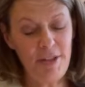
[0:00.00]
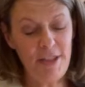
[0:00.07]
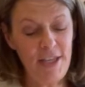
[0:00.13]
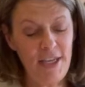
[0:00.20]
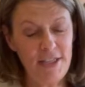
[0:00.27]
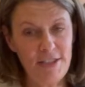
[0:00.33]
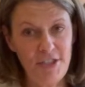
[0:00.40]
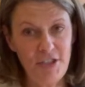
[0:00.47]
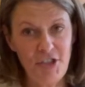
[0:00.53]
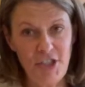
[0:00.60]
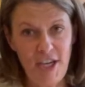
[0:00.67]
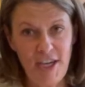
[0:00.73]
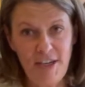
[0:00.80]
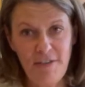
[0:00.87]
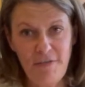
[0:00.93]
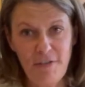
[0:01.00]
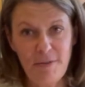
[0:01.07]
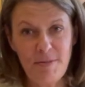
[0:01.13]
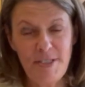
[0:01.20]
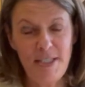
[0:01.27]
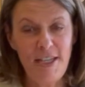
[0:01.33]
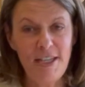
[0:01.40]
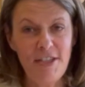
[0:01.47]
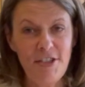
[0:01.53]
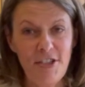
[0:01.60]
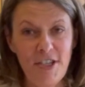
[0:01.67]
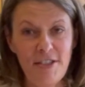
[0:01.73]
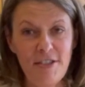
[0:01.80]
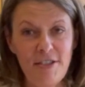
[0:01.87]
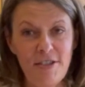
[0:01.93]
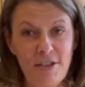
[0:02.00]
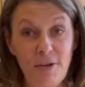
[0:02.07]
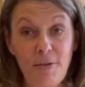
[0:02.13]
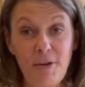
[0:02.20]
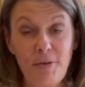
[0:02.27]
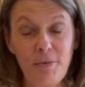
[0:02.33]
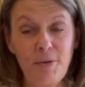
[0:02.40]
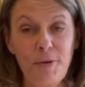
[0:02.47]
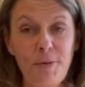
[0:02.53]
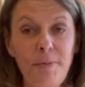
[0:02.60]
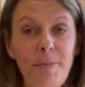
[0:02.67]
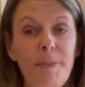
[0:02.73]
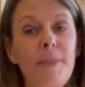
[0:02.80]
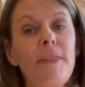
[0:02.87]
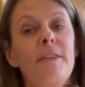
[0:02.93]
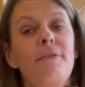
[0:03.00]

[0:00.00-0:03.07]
Thanks to Jen from Today in Jen's Sewing Room